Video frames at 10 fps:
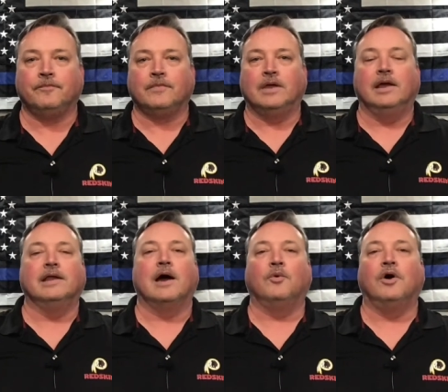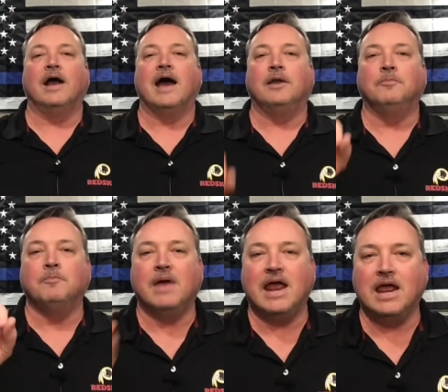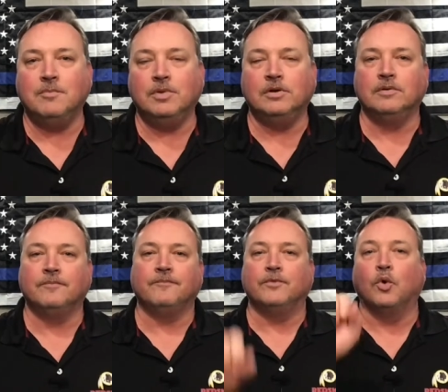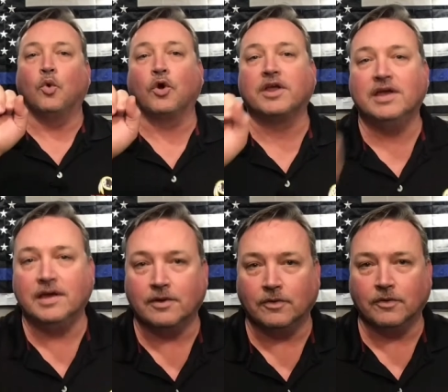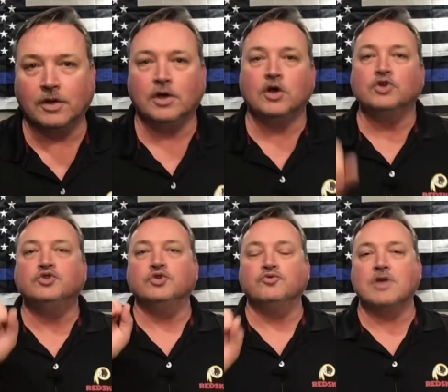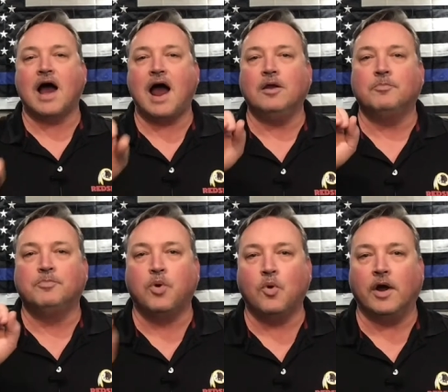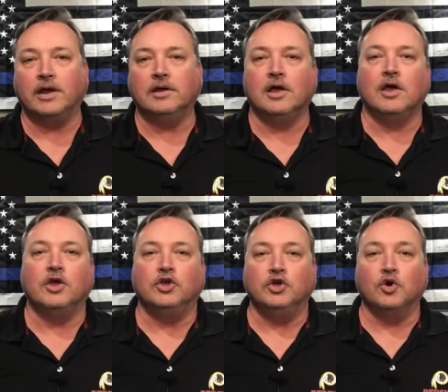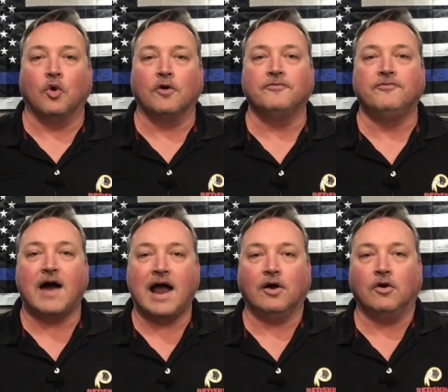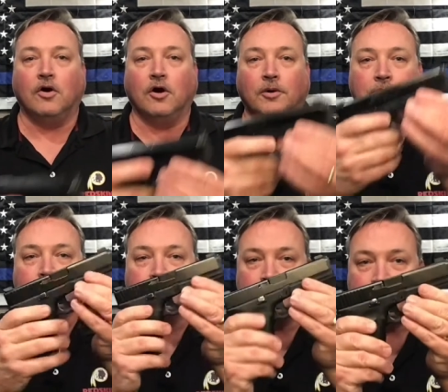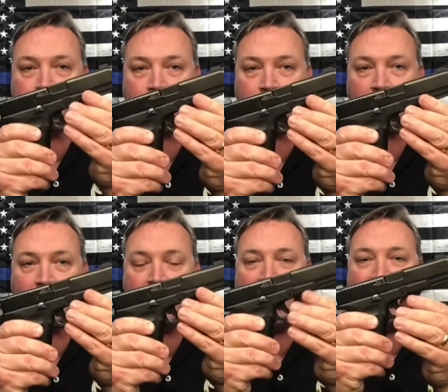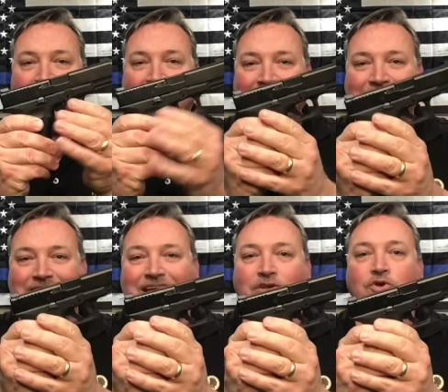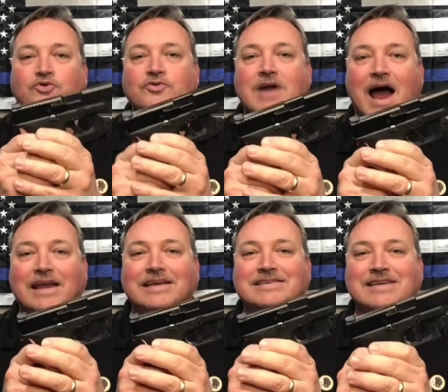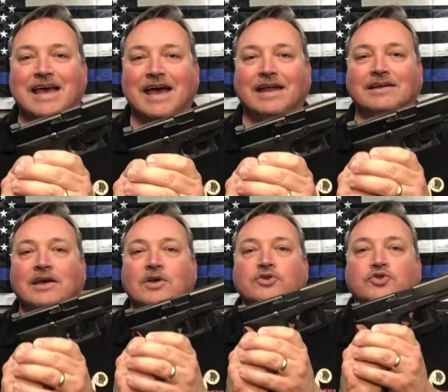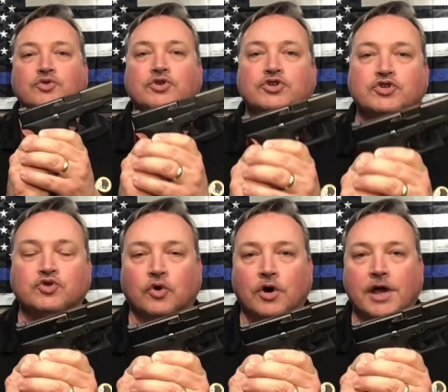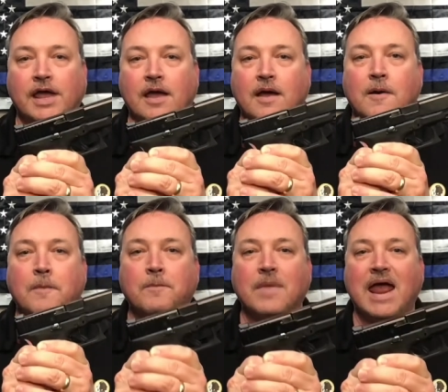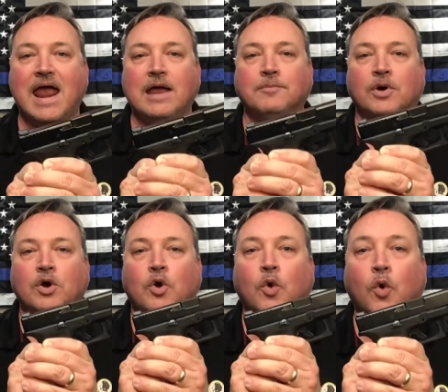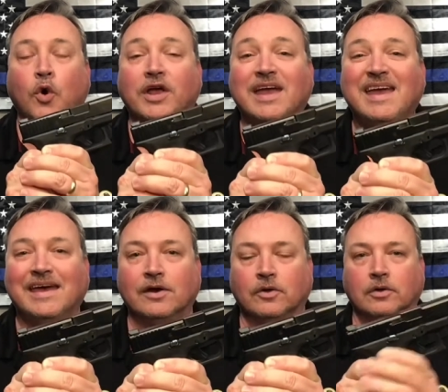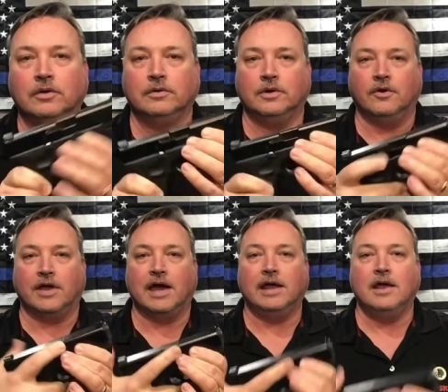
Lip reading: And I will add maim or kill. Do not point your firearm at anything you do not intend to destroy, maim, or kill. Okay?